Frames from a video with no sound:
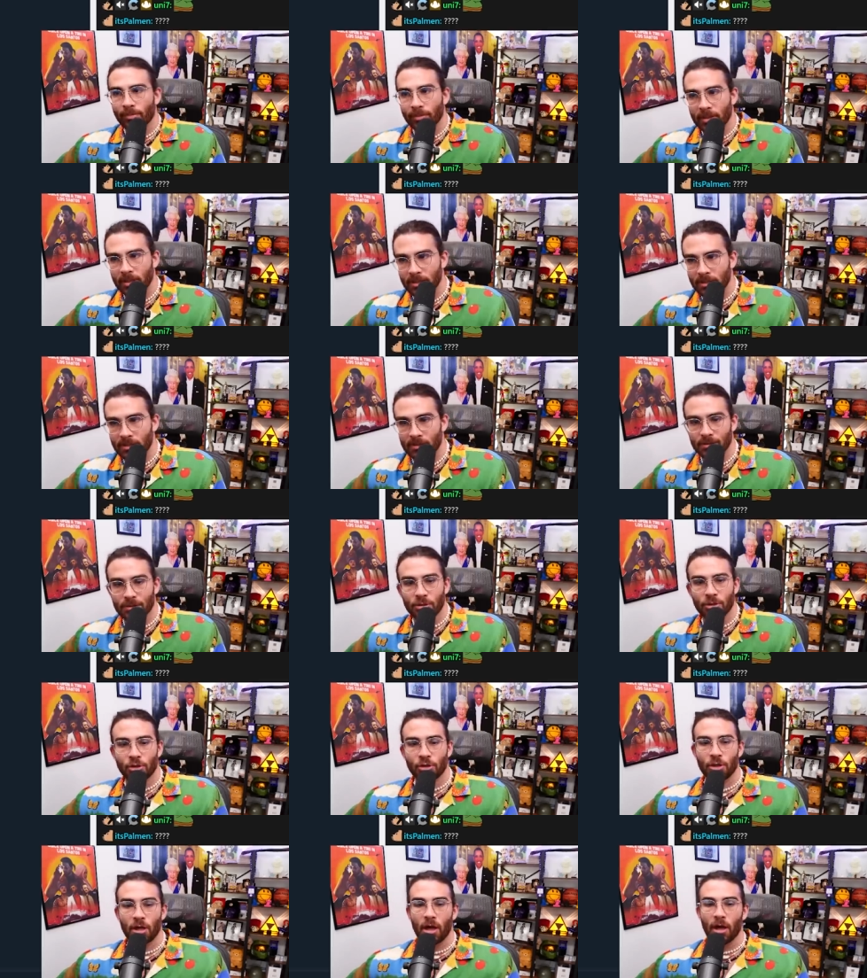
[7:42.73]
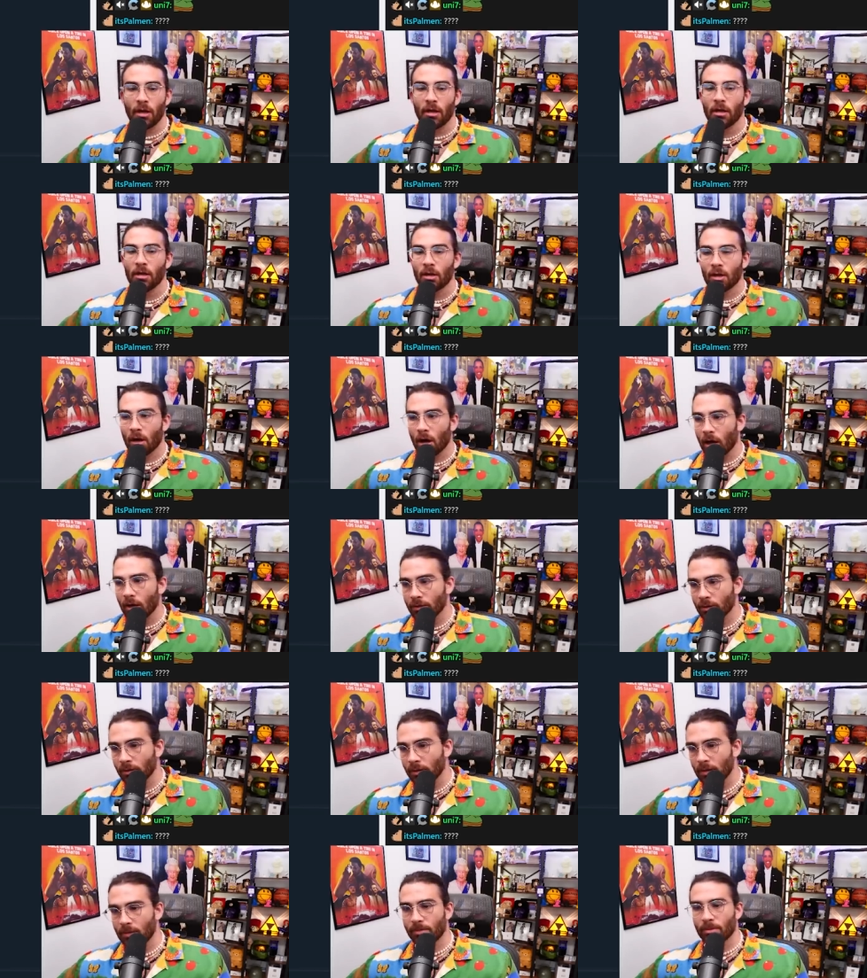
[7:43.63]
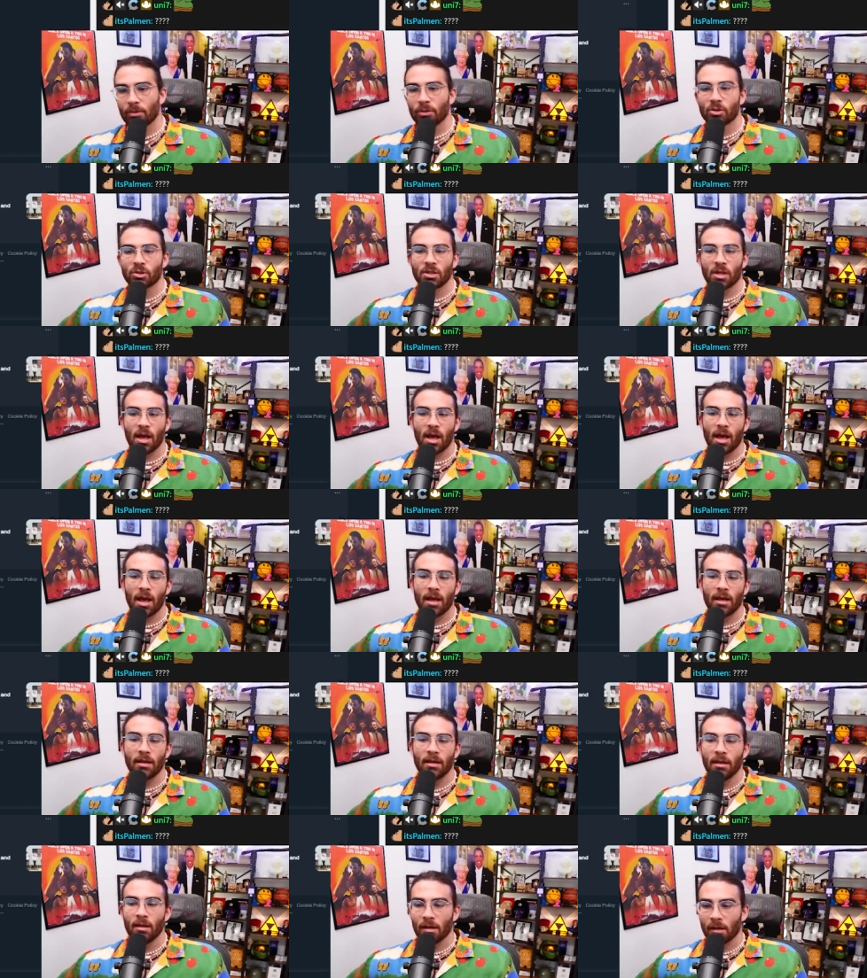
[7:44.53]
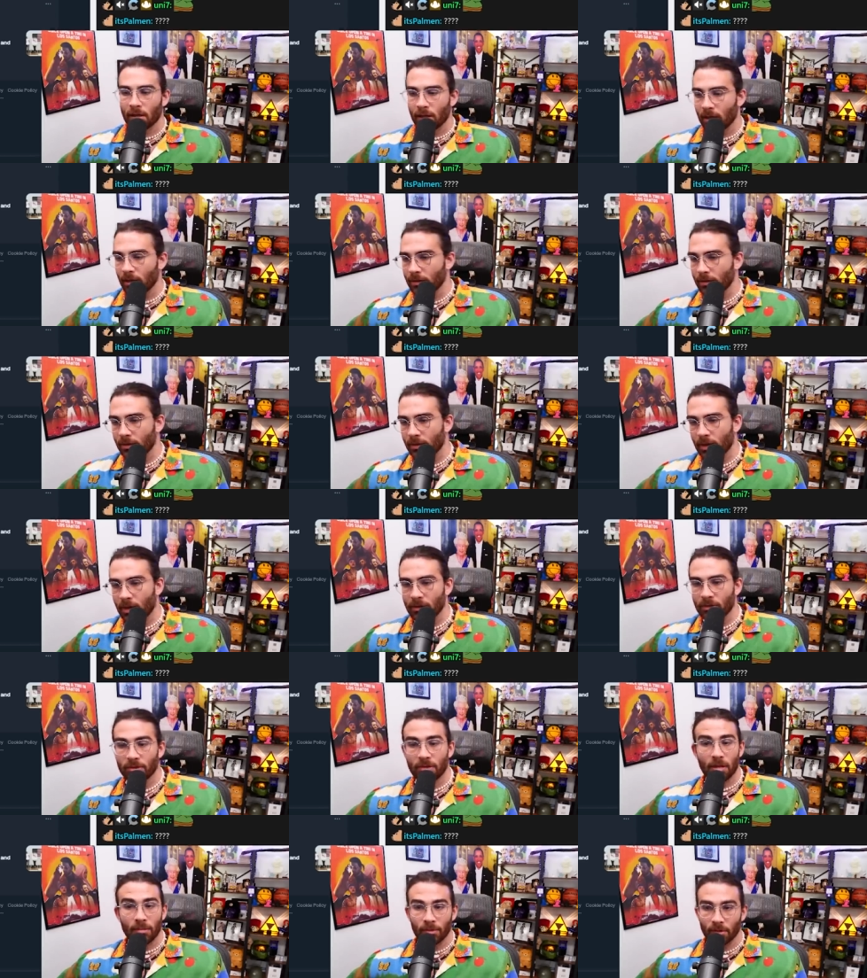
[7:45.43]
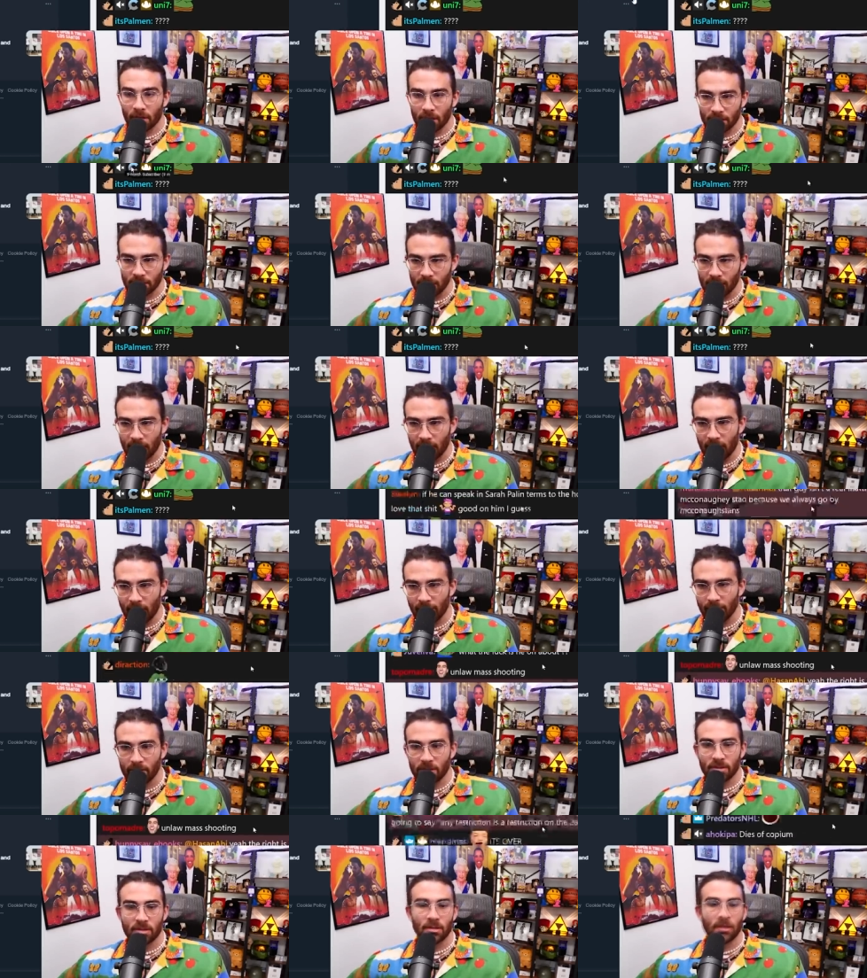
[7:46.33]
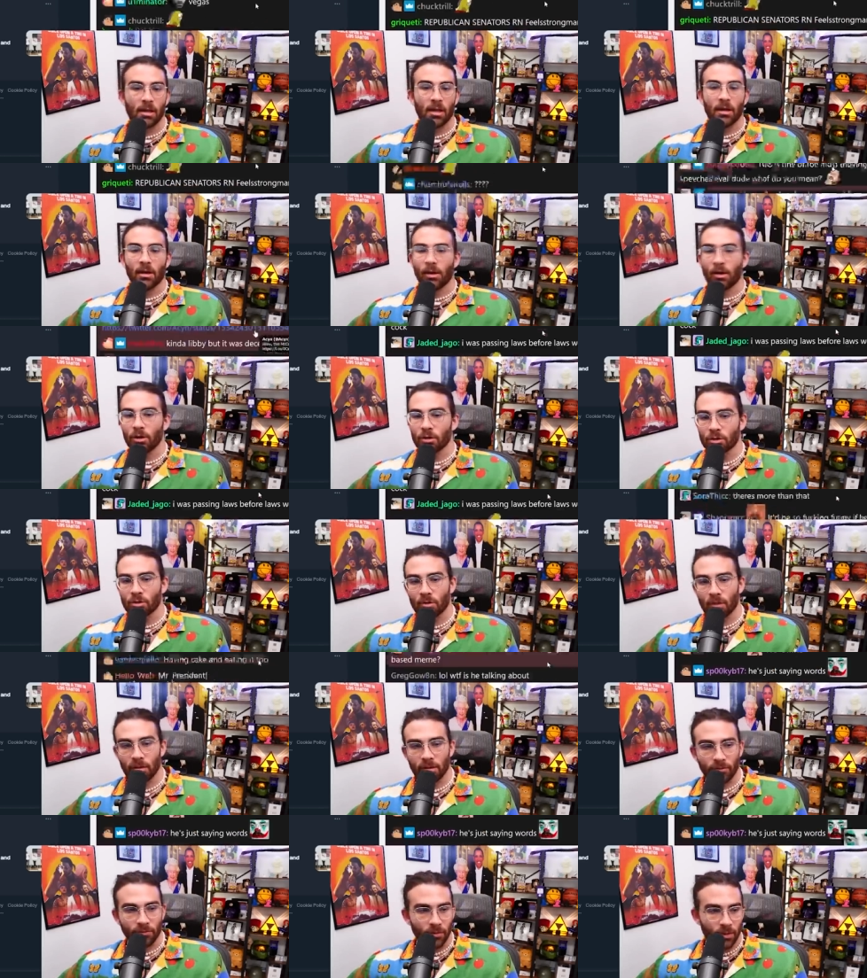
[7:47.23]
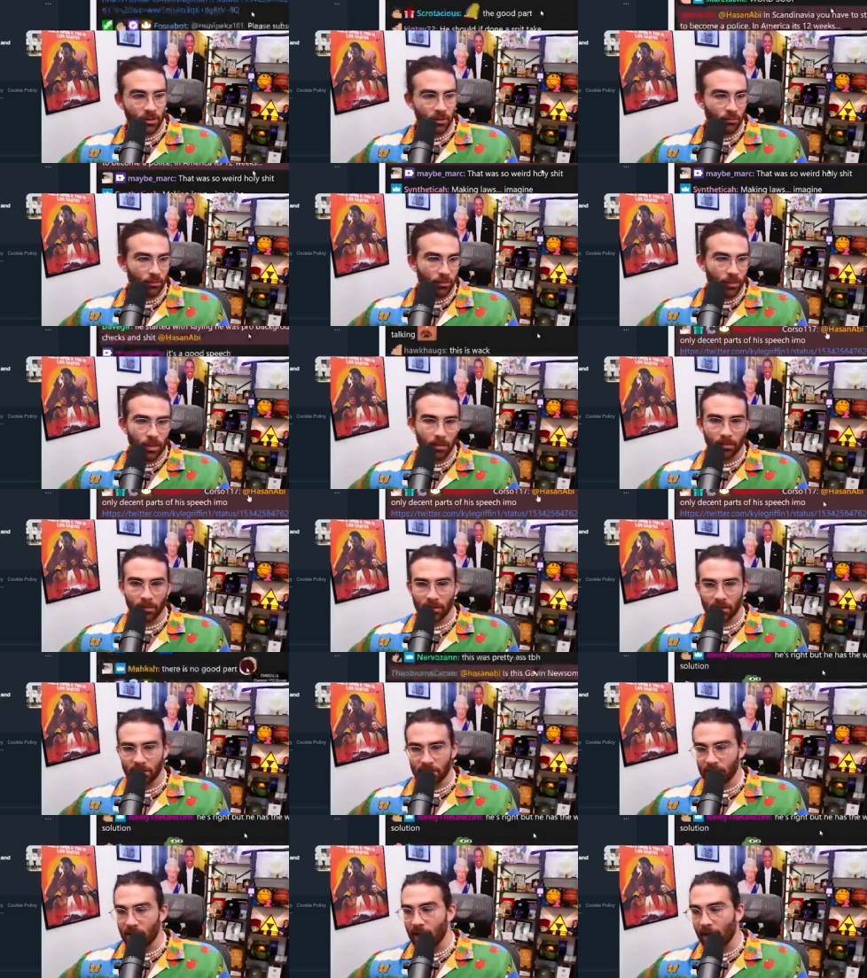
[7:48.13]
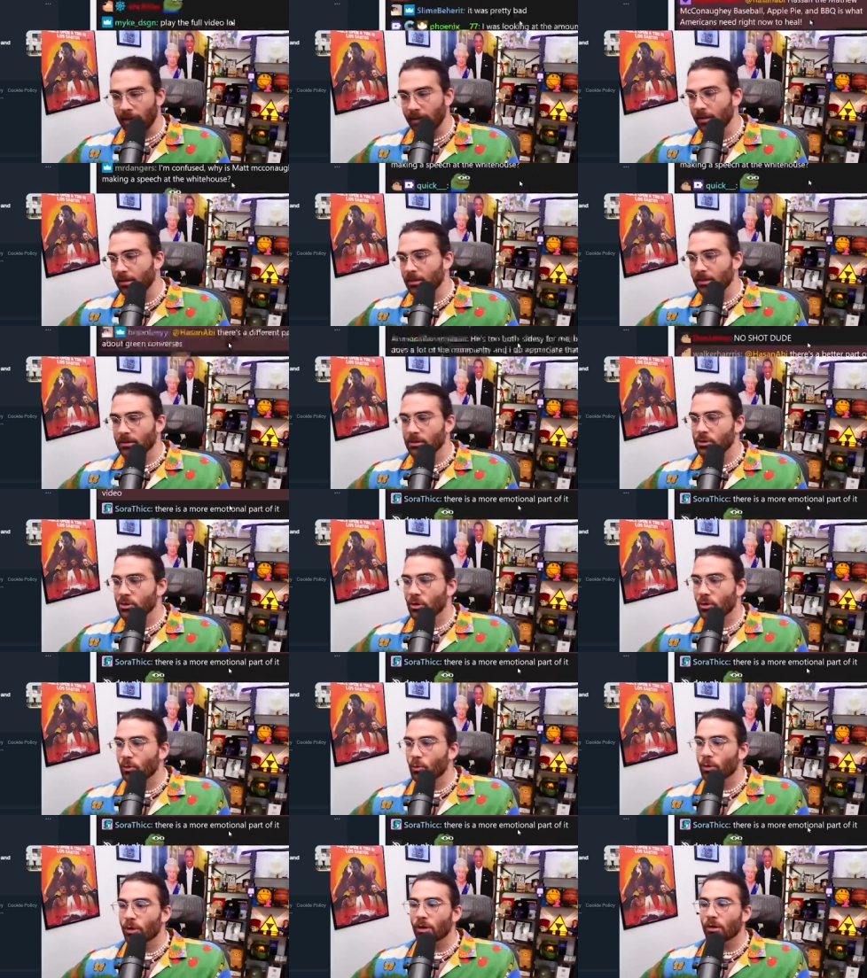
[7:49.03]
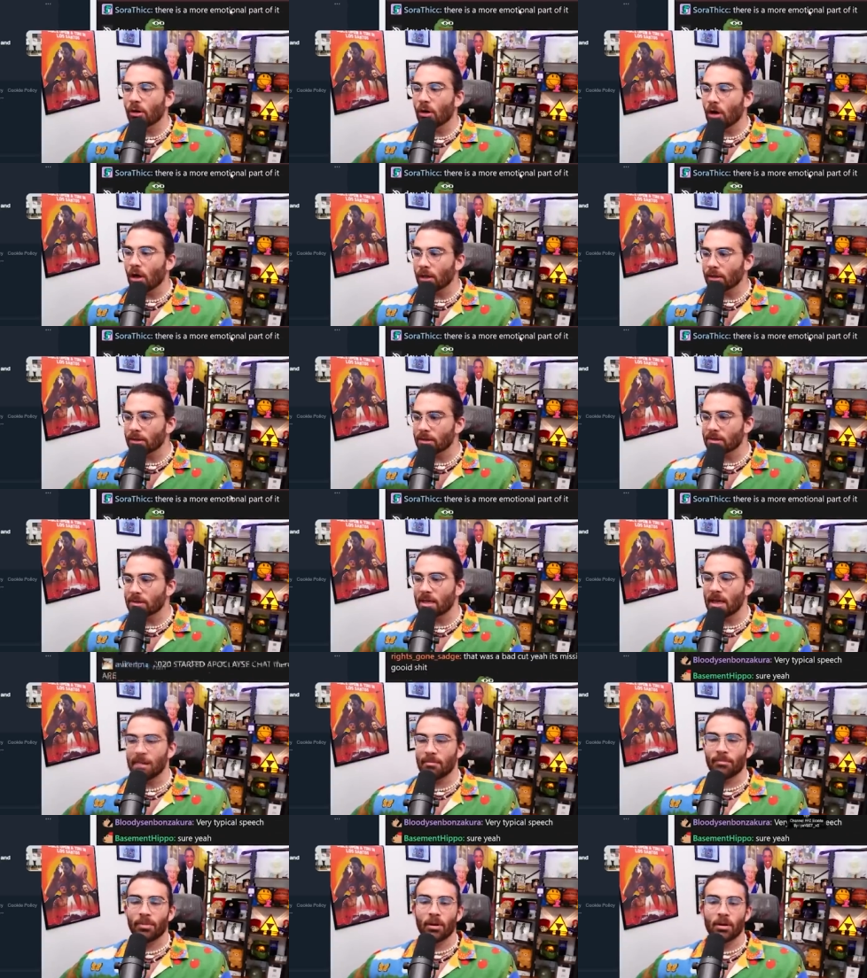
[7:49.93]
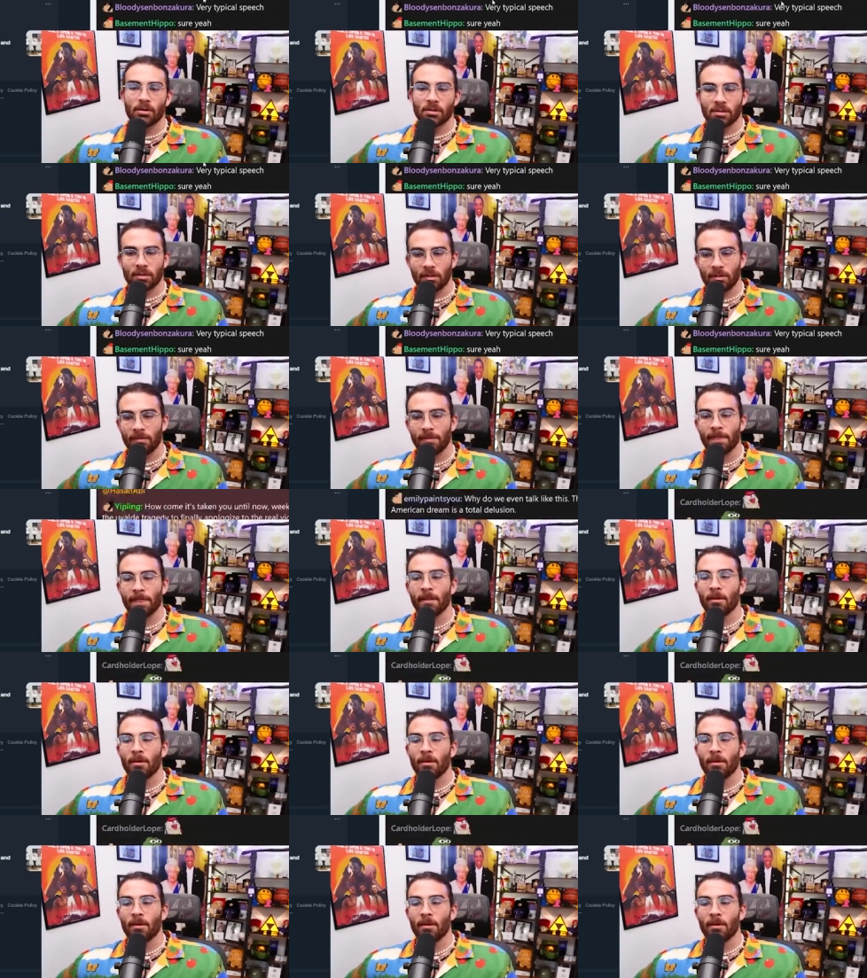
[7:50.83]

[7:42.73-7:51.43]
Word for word: pieces of shit on the liberal side, awesome. on the on the Democrat side, obviously, and also on the fucking Republican side. So we're all the same person.